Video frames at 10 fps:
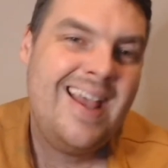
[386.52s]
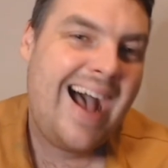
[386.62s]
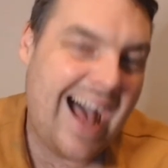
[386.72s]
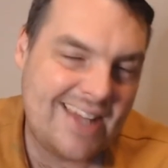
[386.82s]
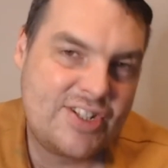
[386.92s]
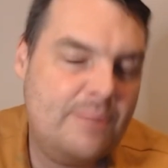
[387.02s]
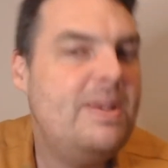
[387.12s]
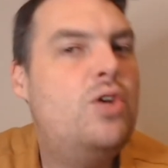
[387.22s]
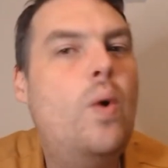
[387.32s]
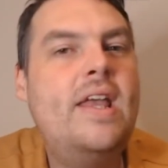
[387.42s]
Has to be
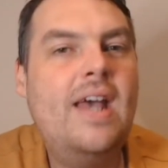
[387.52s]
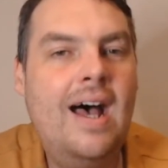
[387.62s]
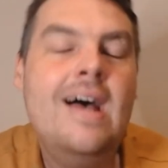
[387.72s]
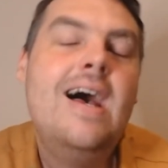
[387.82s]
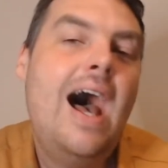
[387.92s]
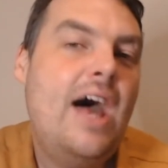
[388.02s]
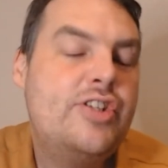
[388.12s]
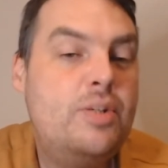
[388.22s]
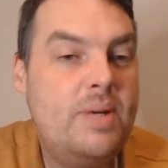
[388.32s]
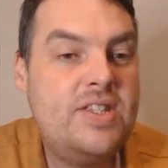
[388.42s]
quicker. Has
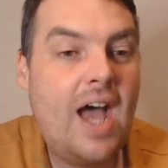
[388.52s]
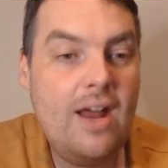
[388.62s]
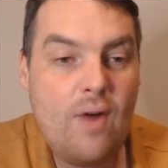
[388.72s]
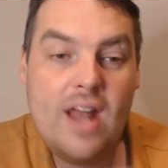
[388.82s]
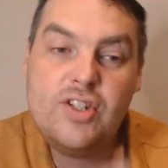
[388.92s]
to be direct.